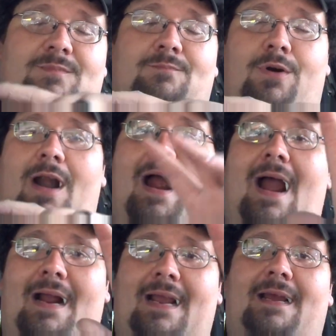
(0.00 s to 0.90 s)

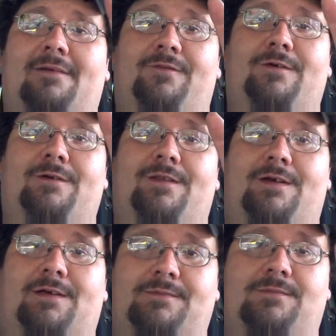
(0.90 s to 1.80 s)
bracket for
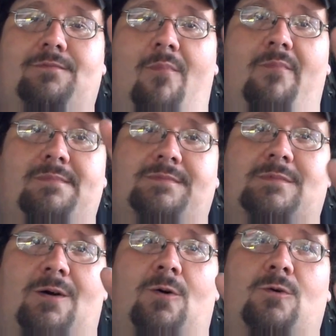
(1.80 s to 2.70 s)

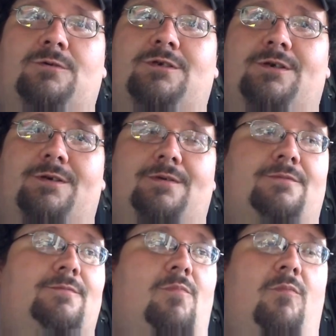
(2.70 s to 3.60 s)
to hold your
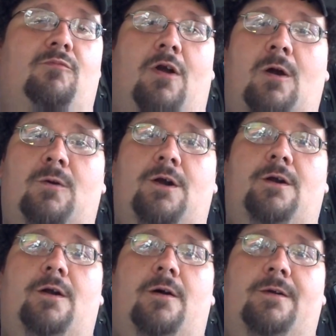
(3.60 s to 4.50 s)

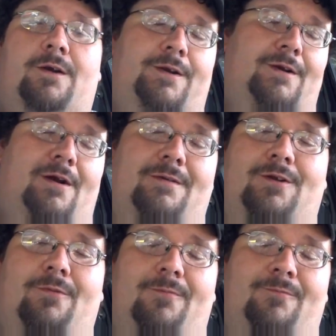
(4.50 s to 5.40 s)
rotor, or
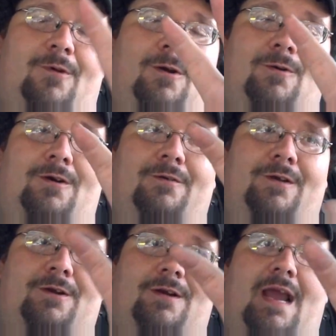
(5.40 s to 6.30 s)
your rotor,
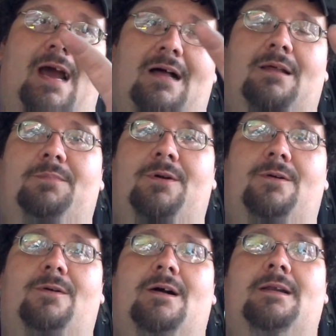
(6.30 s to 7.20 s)
your
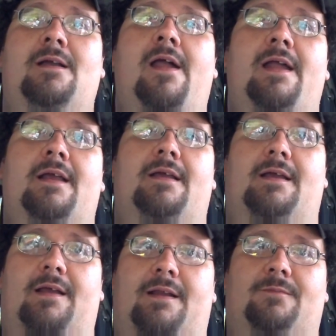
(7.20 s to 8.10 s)
caliper on.
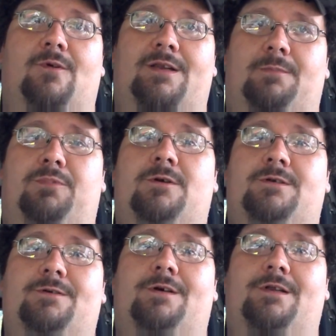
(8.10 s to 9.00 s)
And when you
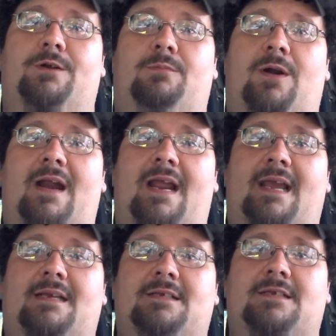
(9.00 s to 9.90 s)
push on your
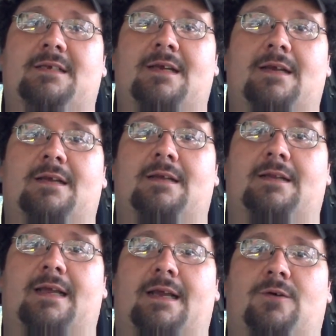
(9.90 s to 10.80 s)
brakes
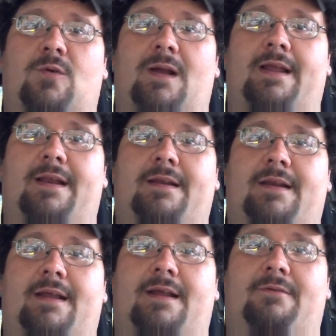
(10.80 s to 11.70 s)
and they go in and then